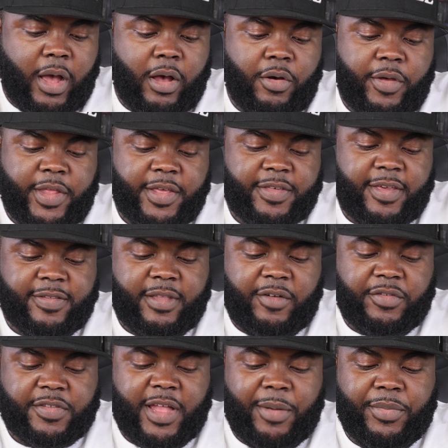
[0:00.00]
Oh, and it says
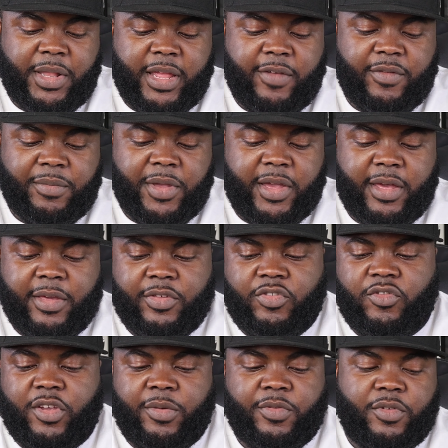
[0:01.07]
never stop believing because
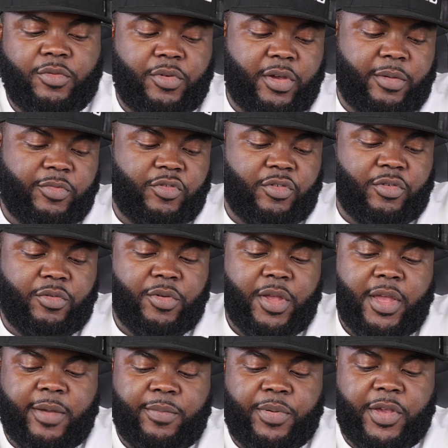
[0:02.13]
dreams do come true.
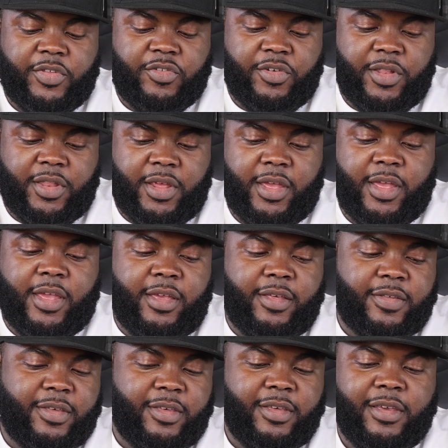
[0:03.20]
Take a picture in
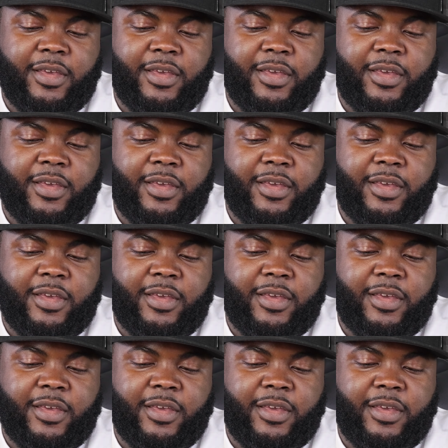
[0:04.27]
these.